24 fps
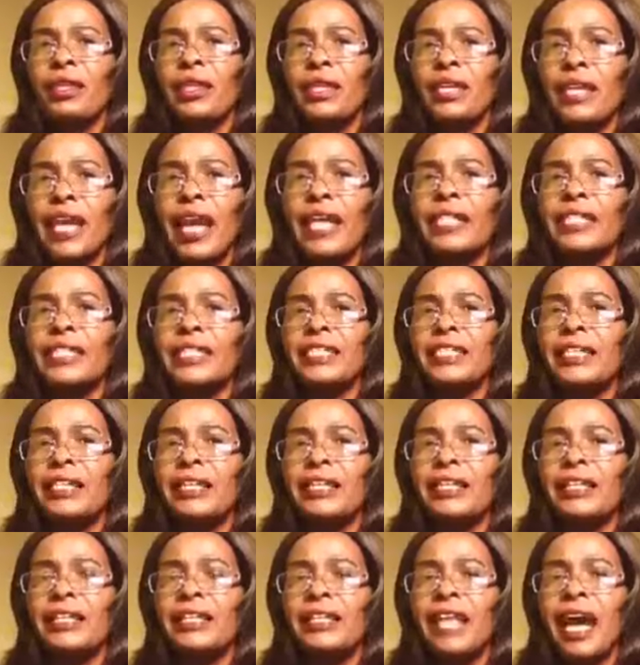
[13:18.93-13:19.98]
Yes,
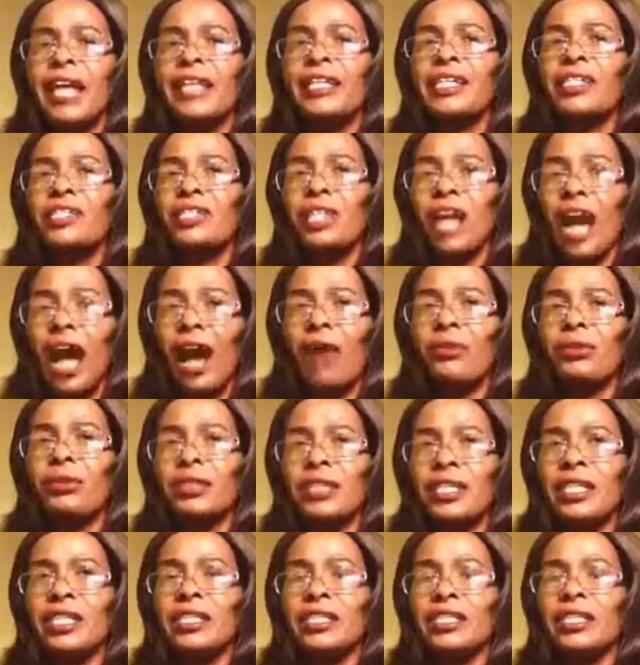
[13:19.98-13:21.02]
that is how
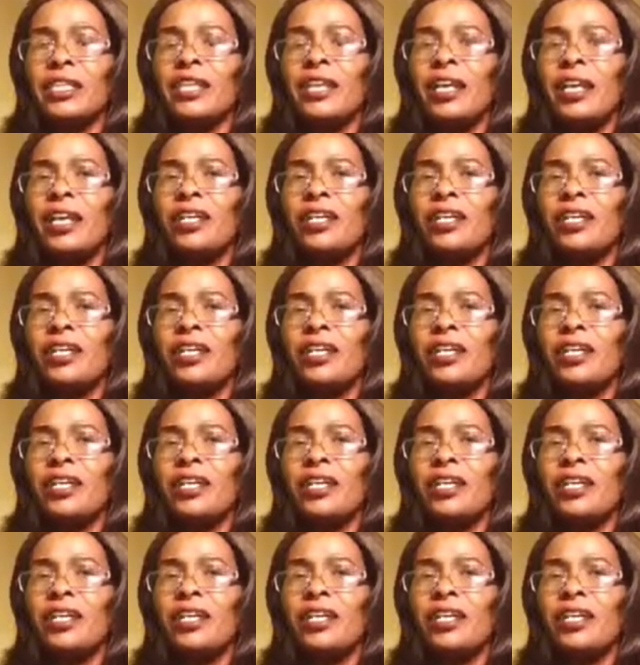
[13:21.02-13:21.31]
it is.